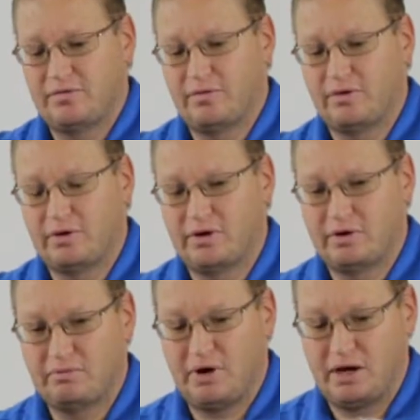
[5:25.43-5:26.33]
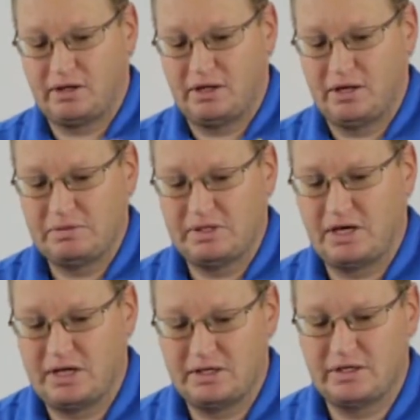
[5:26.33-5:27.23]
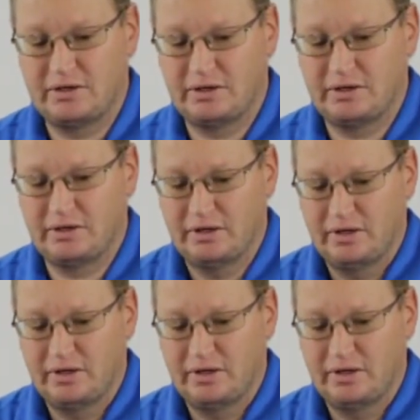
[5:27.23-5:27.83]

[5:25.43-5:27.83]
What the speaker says: For rock climbing, canyoneering,